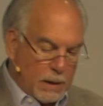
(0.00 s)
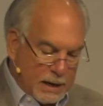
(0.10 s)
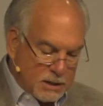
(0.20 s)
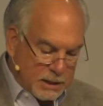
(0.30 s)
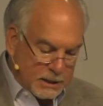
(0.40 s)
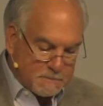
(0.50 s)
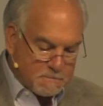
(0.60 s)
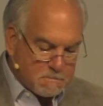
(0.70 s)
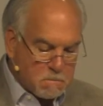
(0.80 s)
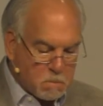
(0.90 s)
18.
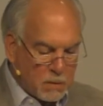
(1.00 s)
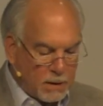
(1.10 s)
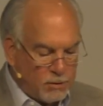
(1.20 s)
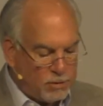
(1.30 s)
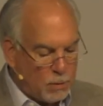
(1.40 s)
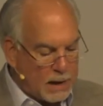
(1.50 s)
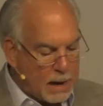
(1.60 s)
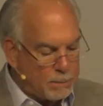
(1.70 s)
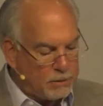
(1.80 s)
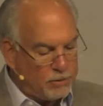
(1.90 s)
See what
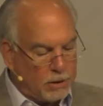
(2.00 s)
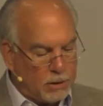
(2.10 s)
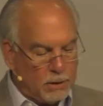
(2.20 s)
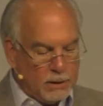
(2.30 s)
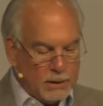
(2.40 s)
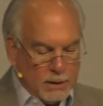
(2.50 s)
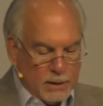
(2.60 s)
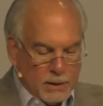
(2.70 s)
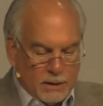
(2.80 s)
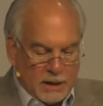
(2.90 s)
happens here.
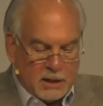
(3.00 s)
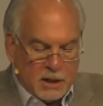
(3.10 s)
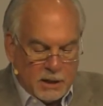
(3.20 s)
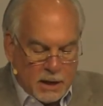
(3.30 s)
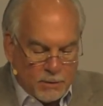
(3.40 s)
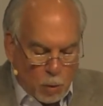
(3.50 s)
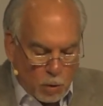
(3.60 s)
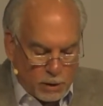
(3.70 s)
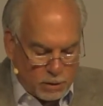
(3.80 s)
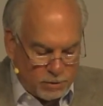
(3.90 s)
Then the king gave
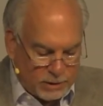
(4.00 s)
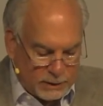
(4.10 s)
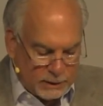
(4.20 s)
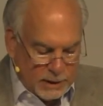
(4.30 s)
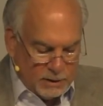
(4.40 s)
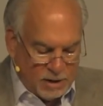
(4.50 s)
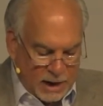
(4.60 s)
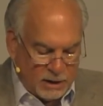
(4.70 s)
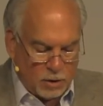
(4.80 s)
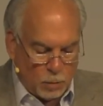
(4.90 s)
orders, and
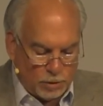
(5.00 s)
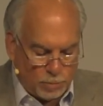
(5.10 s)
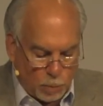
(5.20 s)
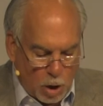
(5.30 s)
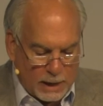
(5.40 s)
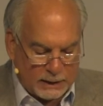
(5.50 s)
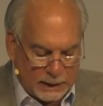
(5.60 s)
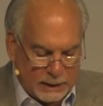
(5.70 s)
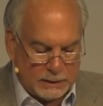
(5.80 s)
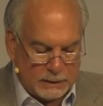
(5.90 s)
Daniel was brought
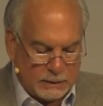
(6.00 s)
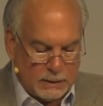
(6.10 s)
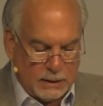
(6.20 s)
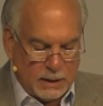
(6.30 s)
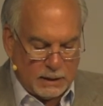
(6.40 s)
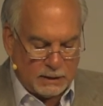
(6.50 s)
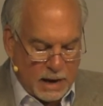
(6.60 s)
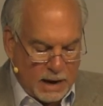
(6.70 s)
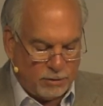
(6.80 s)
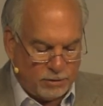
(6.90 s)
in and
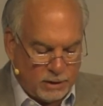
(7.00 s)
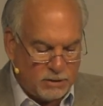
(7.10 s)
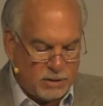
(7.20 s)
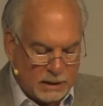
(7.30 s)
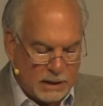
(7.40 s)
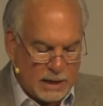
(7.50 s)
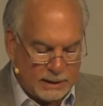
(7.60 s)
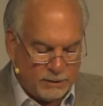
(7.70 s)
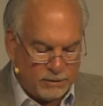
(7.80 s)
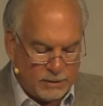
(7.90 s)
cast into the
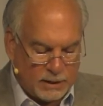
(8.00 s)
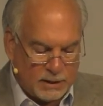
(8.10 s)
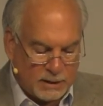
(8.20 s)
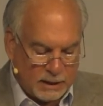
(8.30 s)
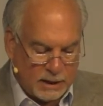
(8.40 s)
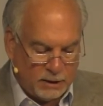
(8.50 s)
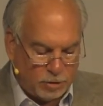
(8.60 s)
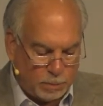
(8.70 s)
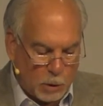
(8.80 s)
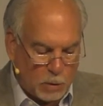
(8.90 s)
lion's den. And the king
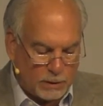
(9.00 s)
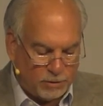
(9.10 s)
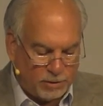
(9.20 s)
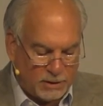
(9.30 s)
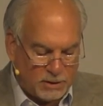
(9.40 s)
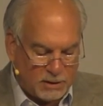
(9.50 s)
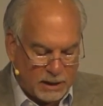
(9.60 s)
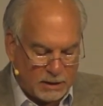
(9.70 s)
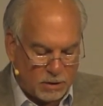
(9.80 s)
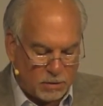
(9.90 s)
spoke and said to
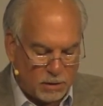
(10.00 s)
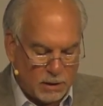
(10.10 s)
Daniel,